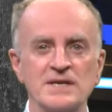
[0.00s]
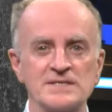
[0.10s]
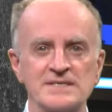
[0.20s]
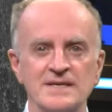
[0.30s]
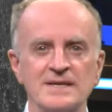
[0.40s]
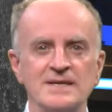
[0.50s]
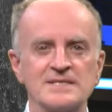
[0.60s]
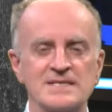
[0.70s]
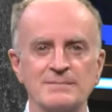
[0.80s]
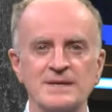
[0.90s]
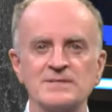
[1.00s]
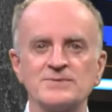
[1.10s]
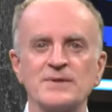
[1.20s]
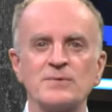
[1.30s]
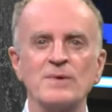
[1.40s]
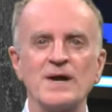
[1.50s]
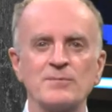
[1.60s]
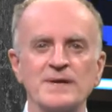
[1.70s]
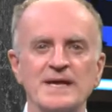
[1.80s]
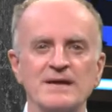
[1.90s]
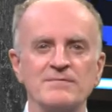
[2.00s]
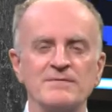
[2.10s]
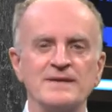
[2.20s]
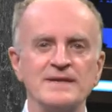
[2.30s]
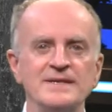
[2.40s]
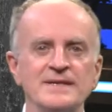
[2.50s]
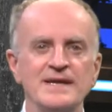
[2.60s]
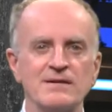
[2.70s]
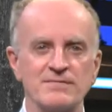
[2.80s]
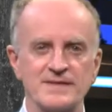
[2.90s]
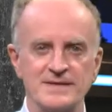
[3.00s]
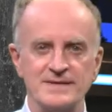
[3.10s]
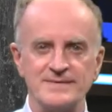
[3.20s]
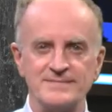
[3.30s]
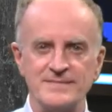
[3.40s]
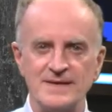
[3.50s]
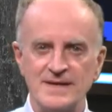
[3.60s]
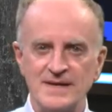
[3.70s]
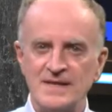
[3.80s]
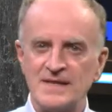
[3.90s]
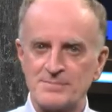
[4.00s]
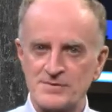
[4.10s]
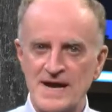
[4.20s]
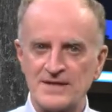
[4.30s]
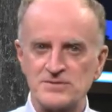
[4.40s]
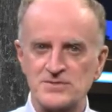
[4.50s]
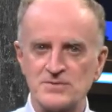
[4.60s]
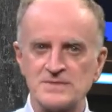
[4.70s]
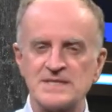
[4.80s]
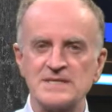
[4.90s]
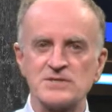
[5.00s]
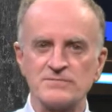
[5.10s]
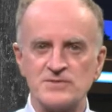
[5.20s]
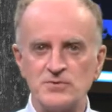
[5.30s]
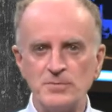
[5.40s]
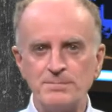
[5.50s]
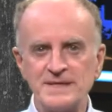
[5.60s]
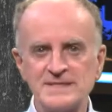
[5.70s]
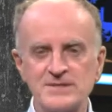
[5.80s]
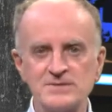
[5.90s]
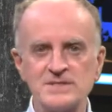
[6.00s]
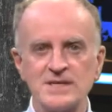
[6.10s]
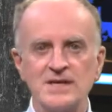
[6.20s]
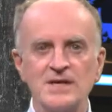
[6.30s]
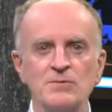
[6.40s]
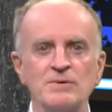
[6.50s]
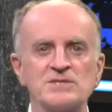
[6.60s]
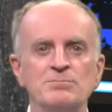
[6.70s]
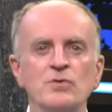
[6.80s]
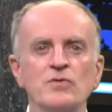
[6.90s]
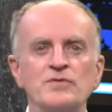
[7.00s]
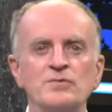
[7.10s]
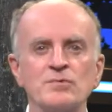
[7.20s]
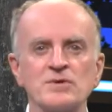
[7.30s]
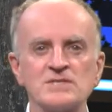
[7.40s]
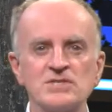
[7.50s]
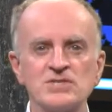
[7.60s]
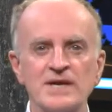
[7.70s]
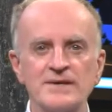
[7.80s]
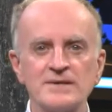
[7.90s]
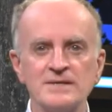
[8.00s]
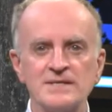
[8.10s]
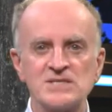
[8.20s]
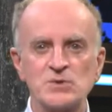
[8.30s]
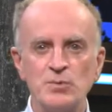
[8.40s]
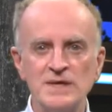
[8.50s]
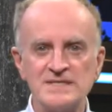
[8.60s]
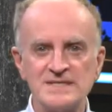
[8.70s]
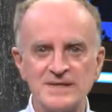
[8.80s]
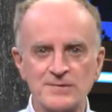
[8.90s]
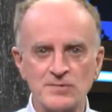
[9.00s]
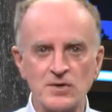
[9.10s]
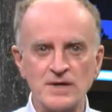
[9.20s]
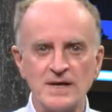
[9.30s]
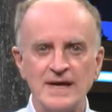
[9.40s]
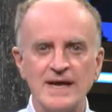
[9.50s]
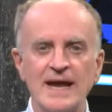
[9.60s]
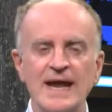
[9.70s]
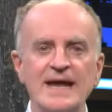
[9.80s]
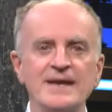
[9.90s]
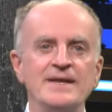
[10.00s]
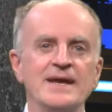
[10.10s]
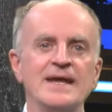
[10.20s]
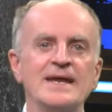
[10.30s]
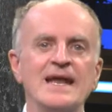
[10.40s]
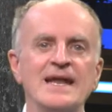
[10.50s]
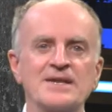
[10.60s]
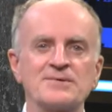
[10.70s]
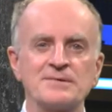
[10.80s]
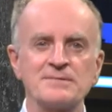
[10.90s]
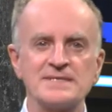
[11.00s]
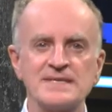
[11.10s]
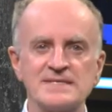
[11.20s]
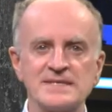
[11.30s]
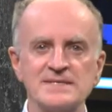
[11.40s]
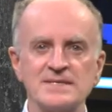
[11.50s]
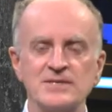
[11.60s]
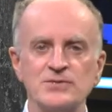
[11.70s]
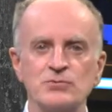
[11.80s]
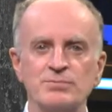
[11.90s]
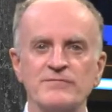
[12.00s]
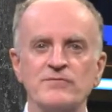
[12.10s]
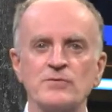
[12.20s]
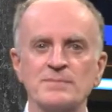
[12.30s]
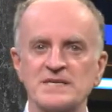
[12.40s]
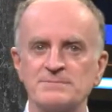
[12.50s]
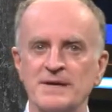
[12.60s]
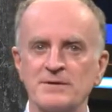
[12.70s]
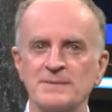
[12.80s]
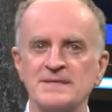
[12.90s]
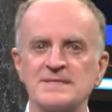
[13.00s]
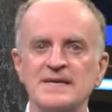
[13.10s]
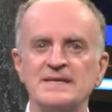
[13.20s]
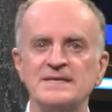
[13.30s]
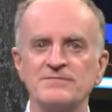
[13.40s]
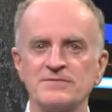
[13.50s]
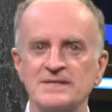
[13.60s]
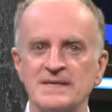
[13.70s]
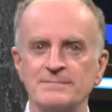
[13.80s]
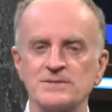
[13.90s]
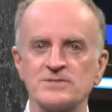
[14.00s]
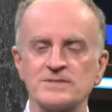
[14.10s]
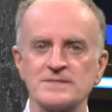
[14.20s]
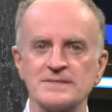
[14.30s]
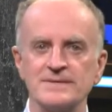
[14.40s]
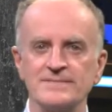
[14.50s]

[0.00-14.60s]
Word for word: press, similar to the one we have in Delft. The apparatus consists of two pistons, which move towards each other, squeezing the rock and an electric resistance to perform experiments at different temperatures.